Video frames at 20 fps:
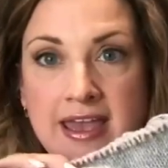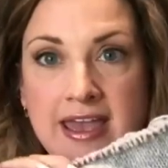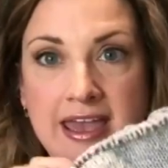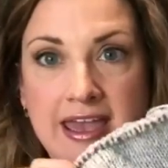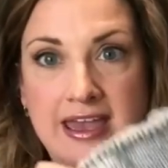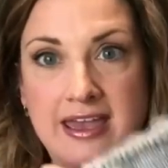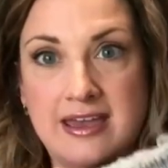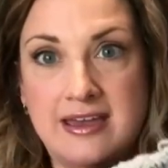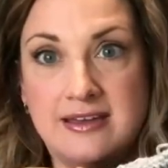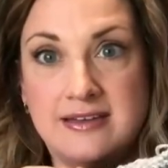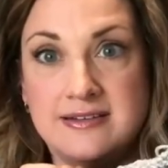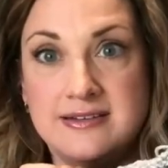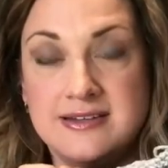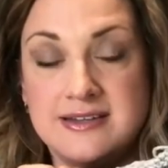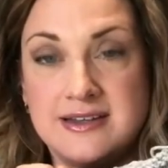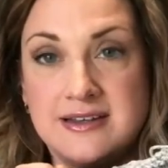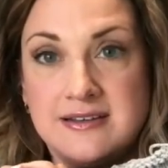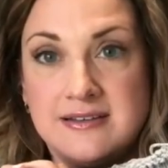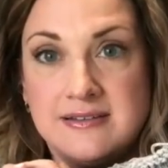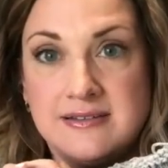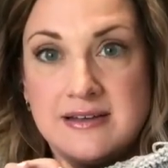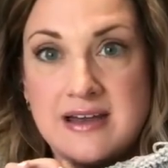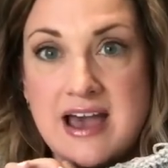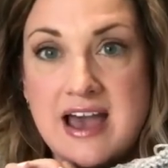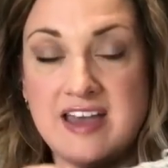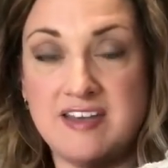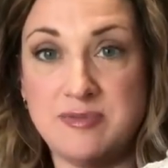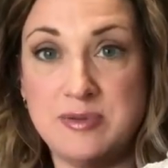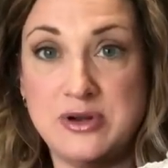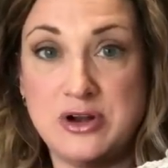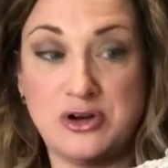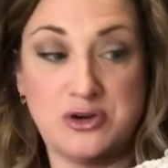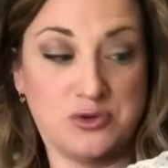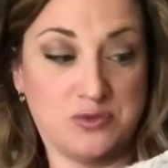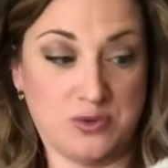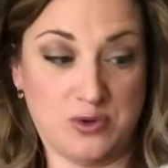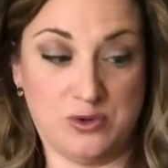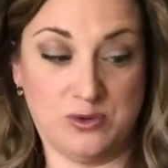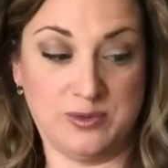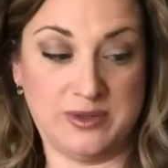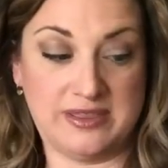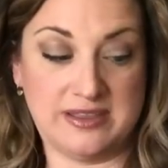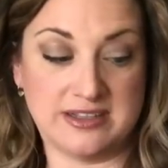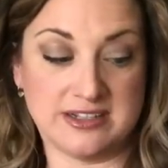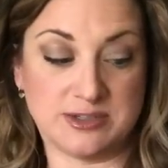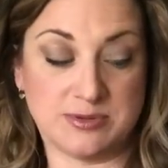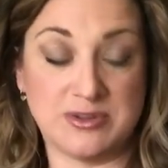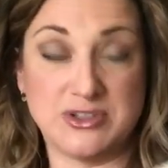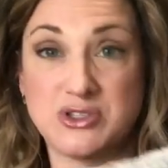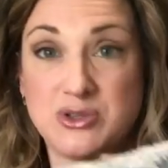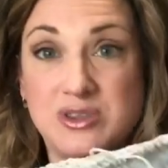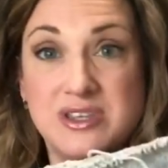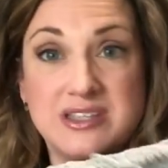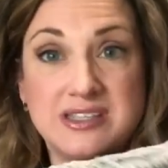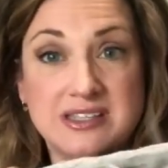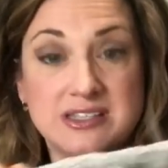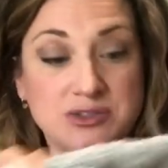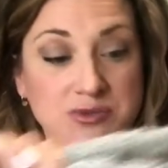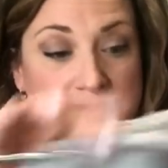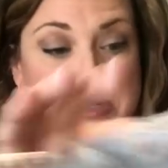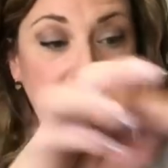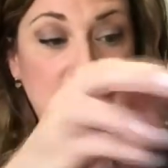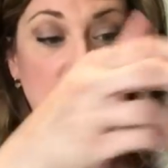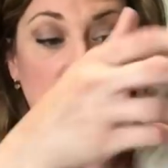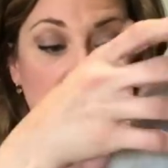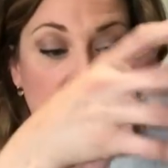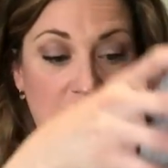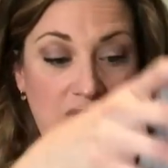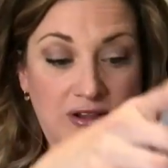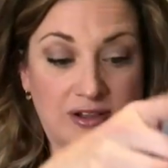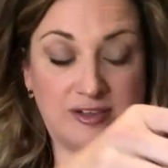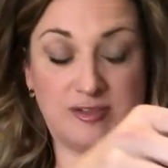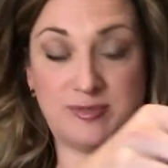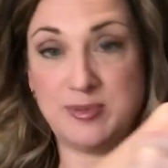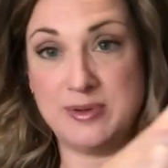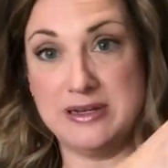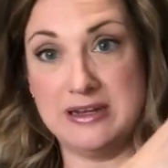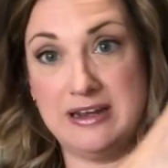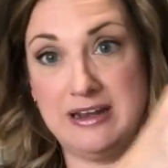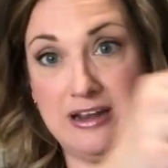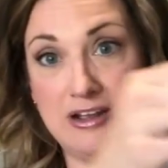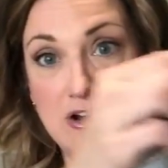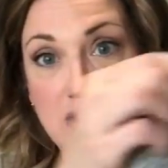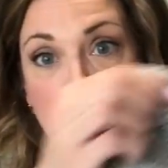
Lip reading: And I've been on a roll with this one. So this is really all I've been knitting